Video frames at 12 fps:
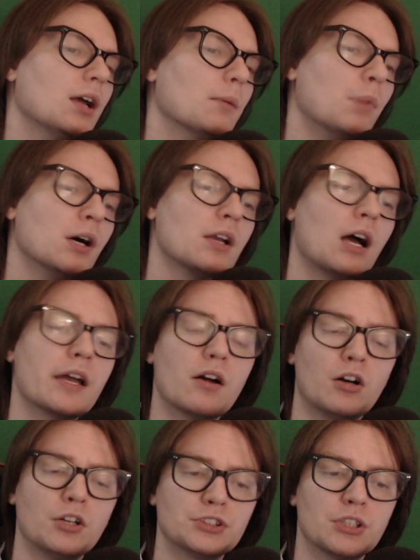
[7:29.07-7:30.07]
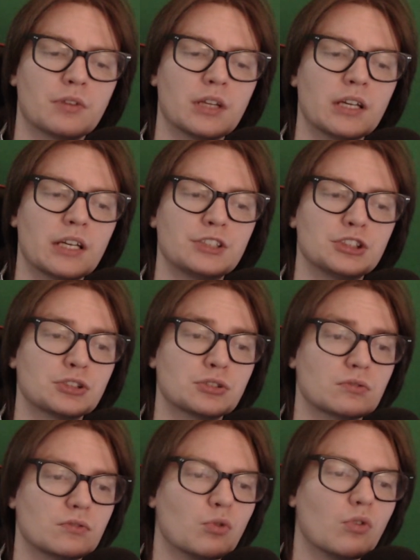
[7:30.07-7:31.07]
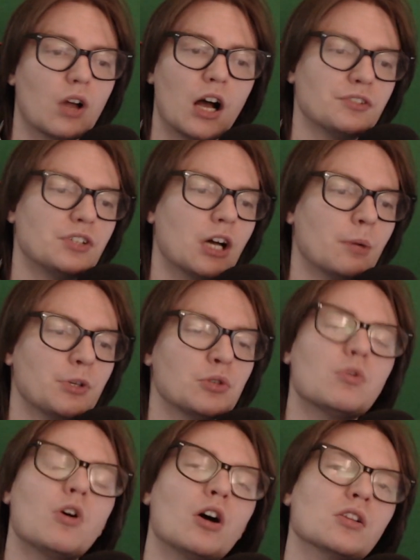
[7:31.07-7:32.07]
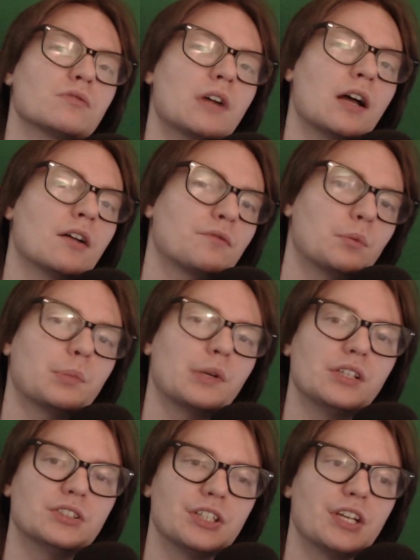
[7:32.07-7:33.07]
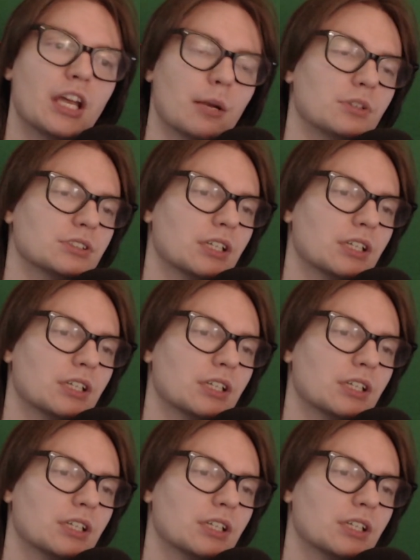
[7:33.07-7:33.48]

But I also think it's just a W all around for PC gamers.